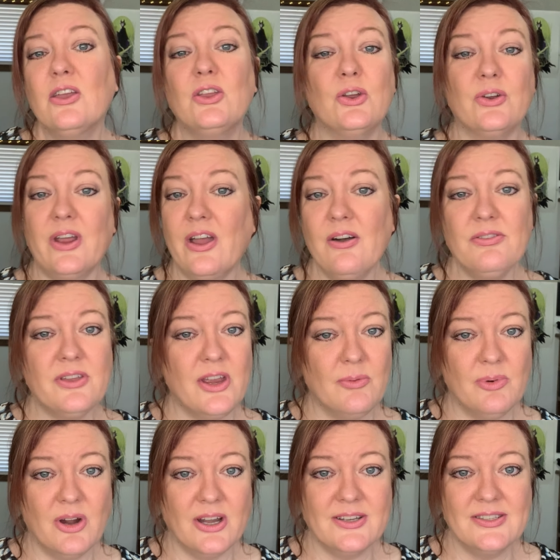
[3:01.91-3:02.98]
your healthcare
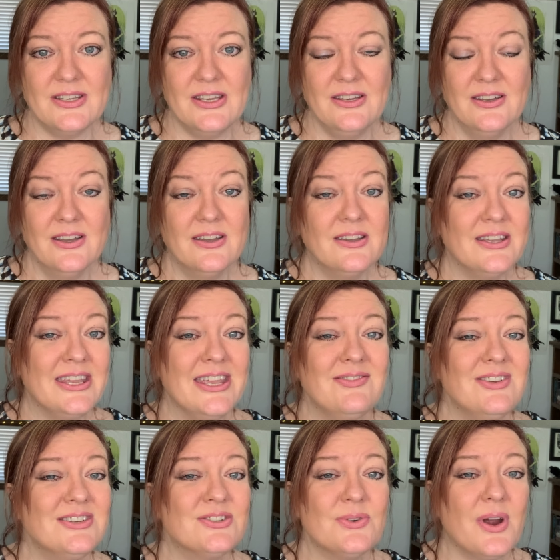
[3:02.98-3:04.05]
proxy,
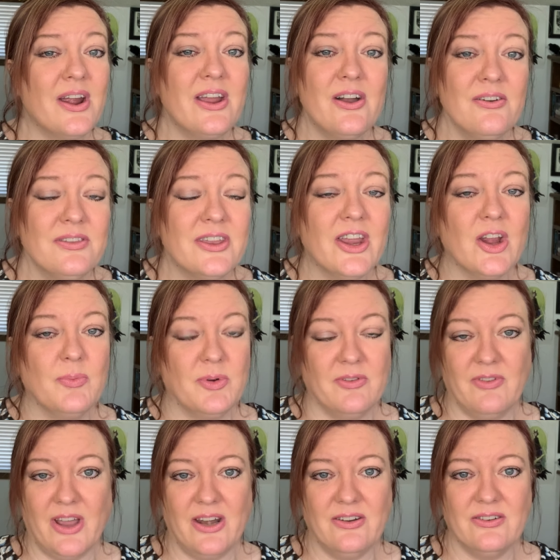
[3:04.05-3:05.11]
even to our healthcare
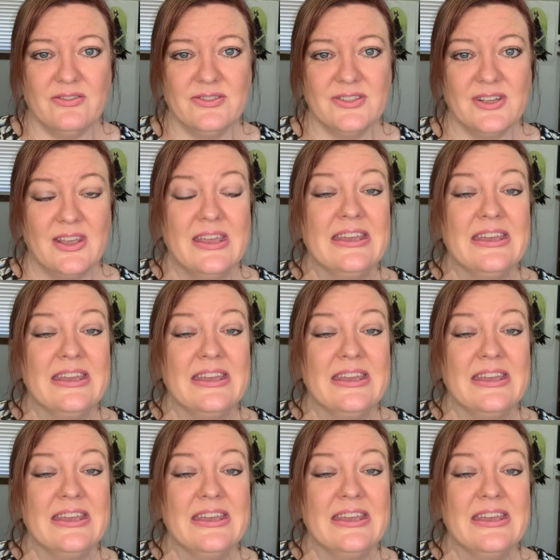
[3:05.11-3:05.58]
providers,